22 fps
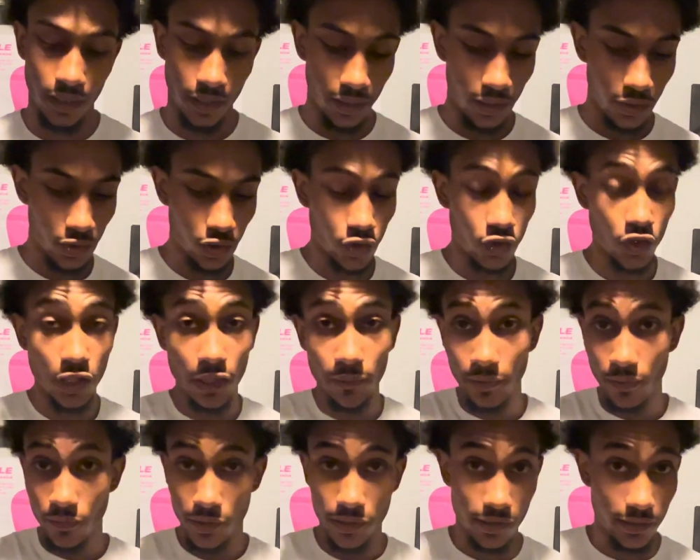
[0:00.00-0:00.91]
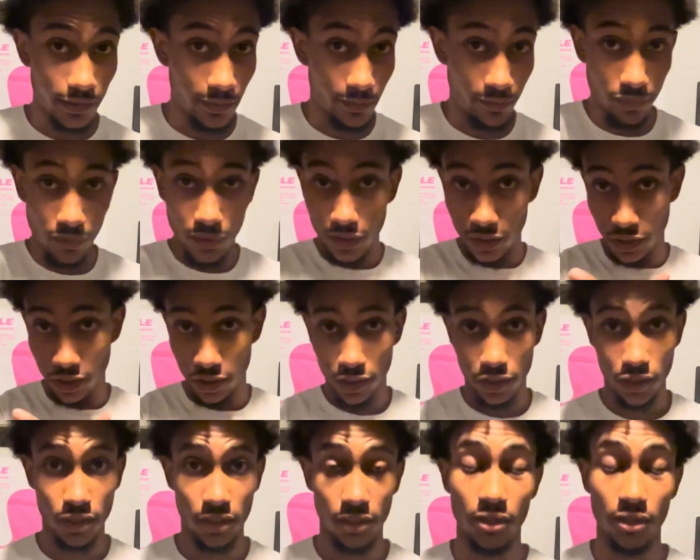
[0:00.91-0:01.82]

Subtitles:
scrub it with a brush,